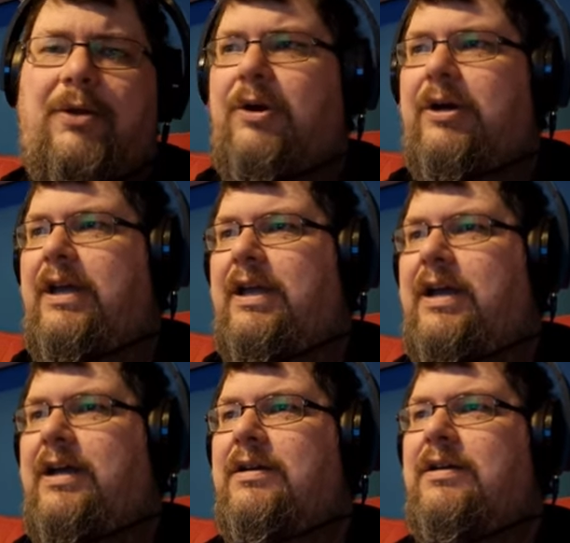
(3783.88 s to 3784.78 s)
know what I
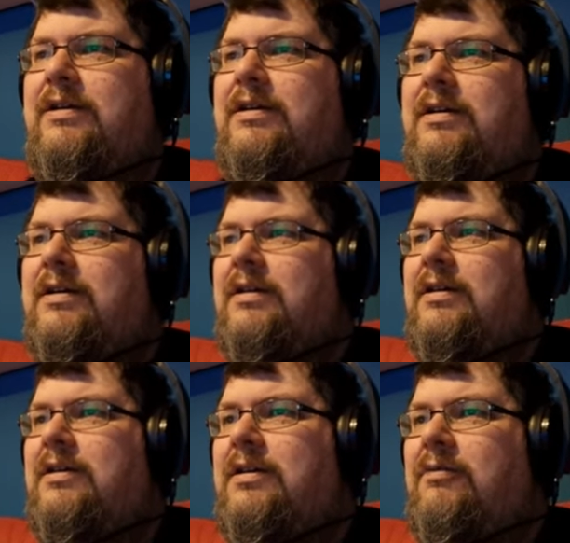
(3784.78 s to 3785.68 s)
uh,
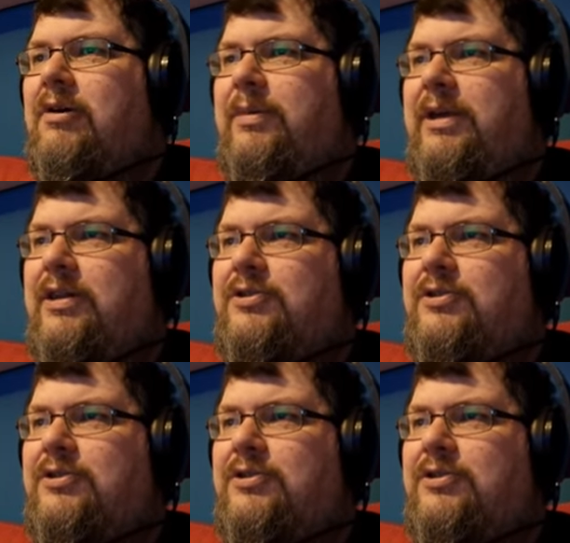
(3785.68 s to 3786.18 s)
what I mean.